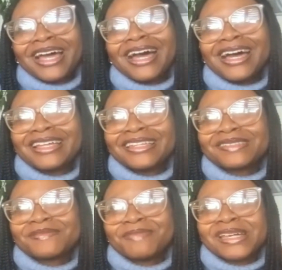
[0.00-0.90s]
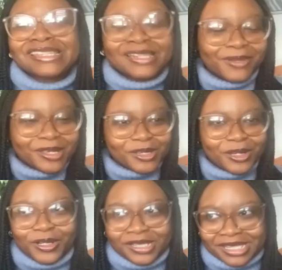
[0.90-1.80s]
And my slippers
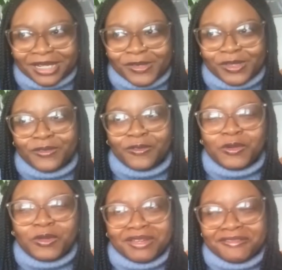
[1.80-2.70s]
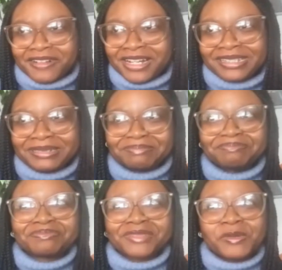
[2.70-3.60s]
caught, and I was on the phone with my friend,
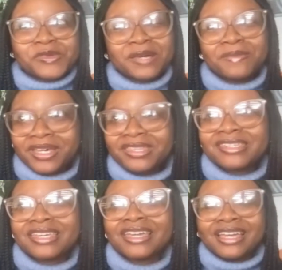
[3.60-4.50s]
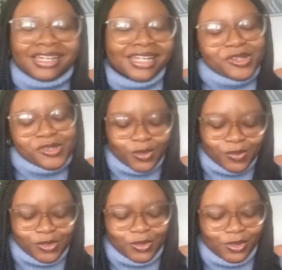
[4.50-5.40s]
and it was her birthday. And I just
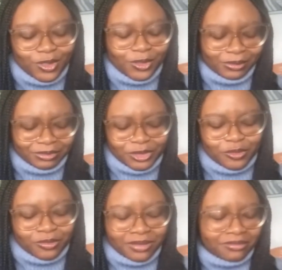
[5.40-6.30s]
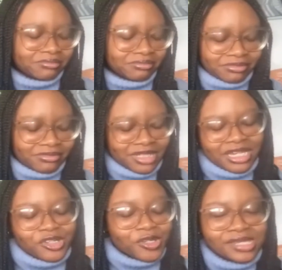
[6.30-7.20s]
stopped to, do
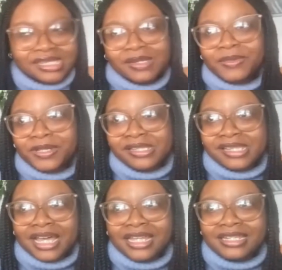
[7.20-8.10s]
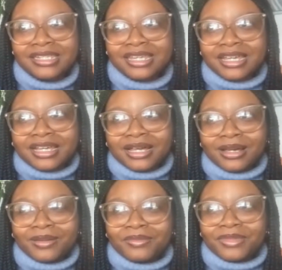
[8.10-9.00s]
adjust the slippers. And
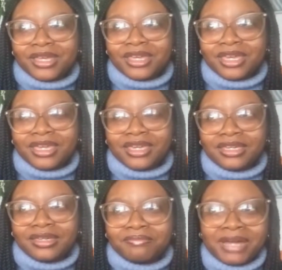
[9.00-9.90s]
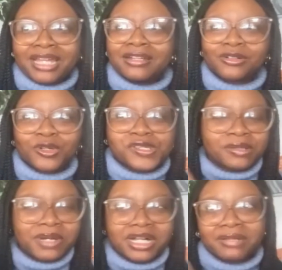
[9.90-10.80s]
a man across,
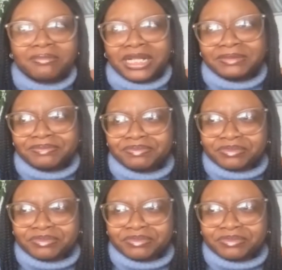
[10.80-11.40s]
American man,